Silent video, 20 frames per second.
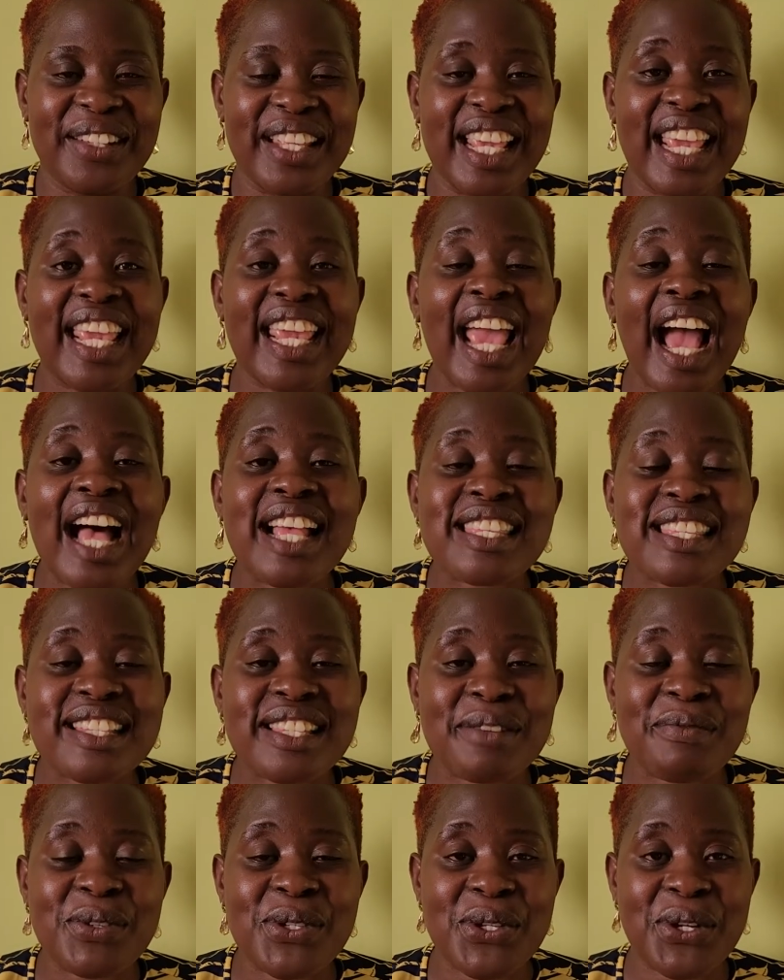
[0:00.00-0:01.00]
He asked
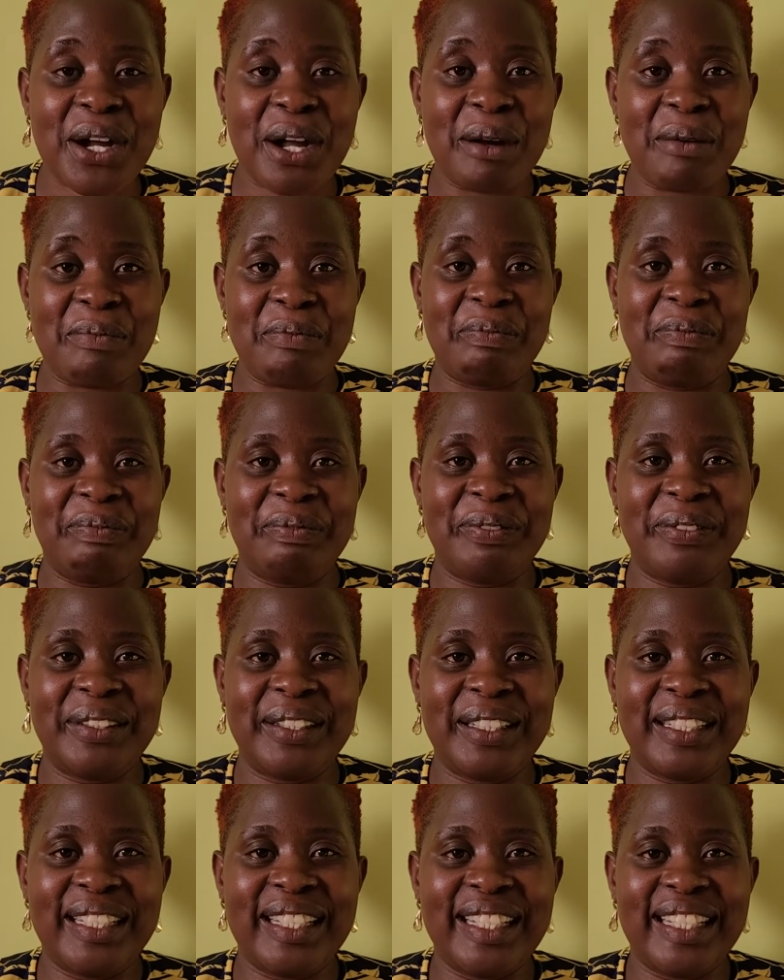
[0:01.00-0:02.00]
him to come.
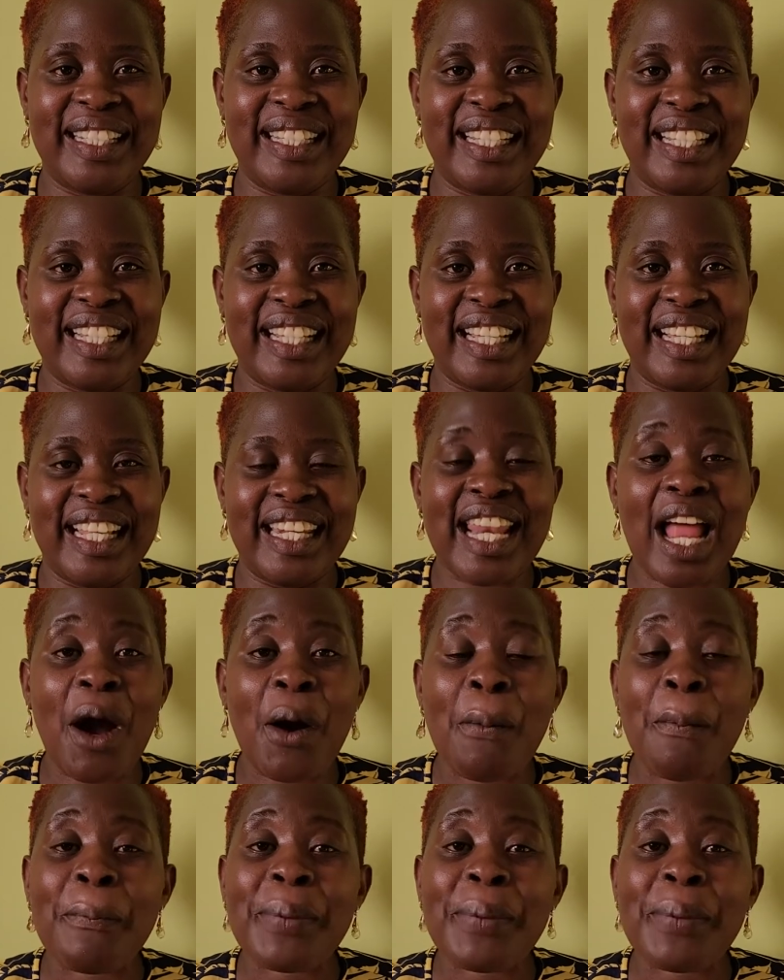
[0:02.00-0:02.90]
Now